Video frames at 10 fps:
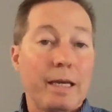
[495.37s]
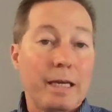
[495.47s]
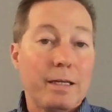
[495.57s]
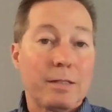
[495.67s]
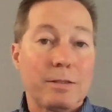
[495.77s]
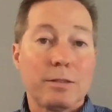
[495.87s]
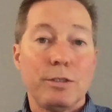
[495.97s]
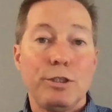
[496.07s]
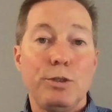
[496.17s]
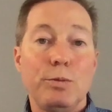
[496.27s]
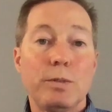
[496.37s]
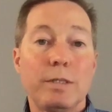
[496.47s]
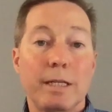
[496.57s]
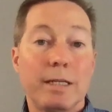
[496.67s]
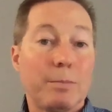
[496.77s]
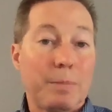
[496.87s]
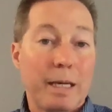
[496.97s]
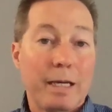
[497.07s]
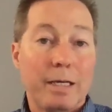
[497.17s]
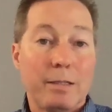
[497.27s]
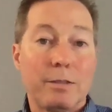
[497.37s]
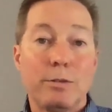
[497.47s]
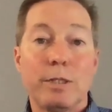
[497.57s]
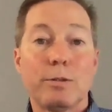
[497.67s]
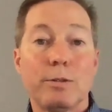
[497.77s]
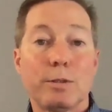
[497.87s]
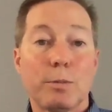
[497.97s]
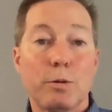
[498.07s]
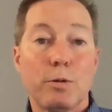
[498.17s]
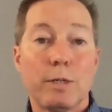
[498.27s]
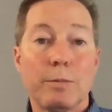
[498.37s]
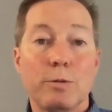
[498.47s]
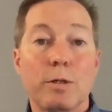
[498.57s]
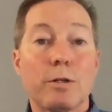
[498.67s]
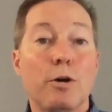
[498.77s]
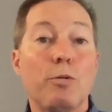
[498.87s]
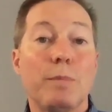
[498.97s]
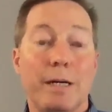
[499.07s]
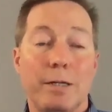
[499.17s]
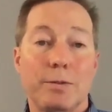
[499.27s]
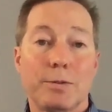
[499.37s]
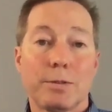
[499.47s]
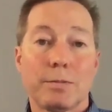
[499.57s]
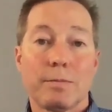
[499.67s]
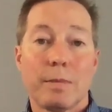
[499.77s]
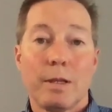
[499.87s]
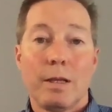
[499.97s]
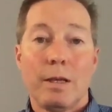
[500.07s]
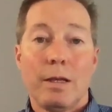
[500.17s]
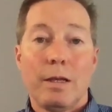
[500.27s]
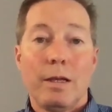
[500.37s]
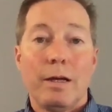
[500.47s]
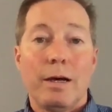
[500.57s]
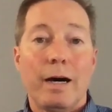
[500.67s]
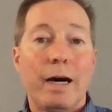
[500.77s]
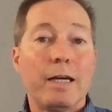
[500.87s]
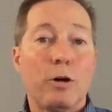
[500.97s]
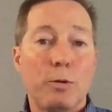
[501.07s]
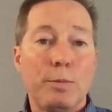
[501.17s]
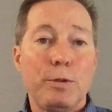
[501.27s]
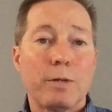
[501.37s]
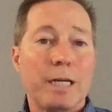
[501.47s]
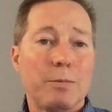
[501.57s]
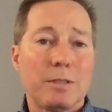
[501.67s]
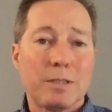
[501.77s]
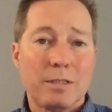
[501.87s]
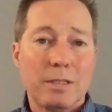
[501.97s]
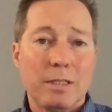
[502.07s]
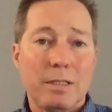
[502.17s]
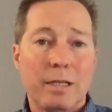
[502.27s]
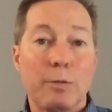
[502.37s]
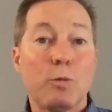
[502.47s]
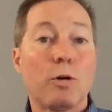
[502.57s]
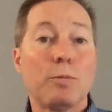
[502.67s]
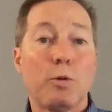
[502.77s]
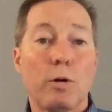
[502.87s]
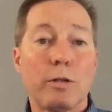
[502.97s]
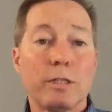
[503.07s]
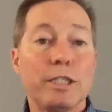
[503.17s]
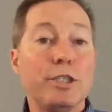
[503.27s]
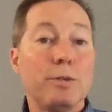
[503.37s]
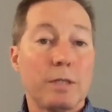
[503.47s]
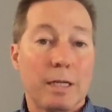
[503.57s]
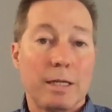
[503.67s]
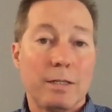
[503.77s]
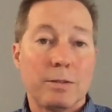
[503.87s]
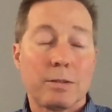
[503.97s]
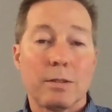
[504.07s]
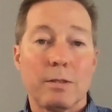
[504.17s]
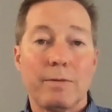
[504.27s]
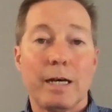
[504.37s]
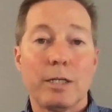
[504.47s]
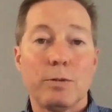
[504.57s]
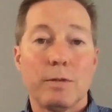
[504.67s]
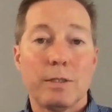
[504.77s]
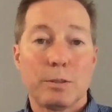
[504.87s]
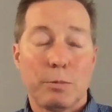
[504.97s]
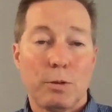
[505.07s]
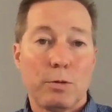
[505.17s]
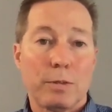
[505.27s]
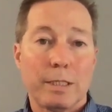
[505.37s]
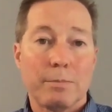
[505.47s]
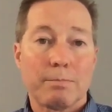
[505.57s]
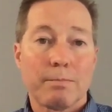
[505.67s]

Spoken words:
And you can get paid to introduce our program to other home buyers. I hope you're able to see and, more importantly, utilize the value of this program.